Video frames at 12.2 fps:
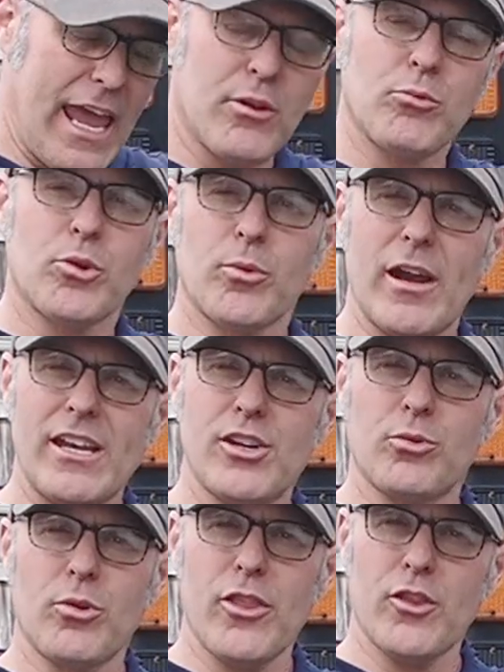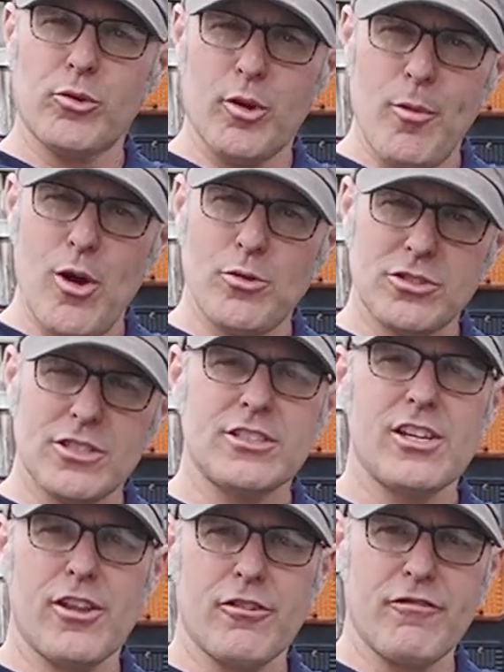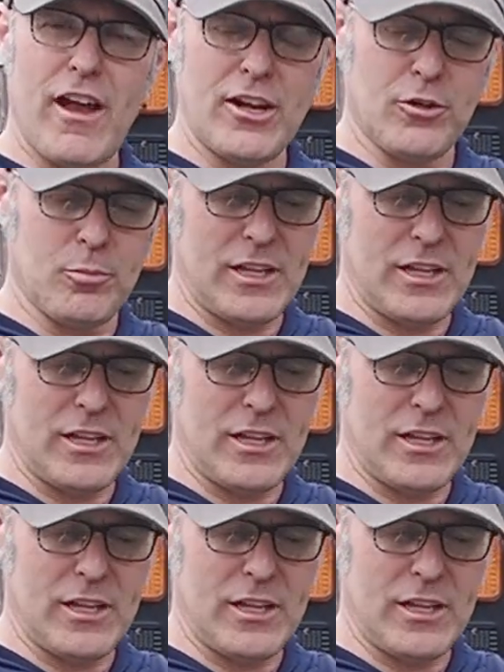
and we're ready to run the remotes to their final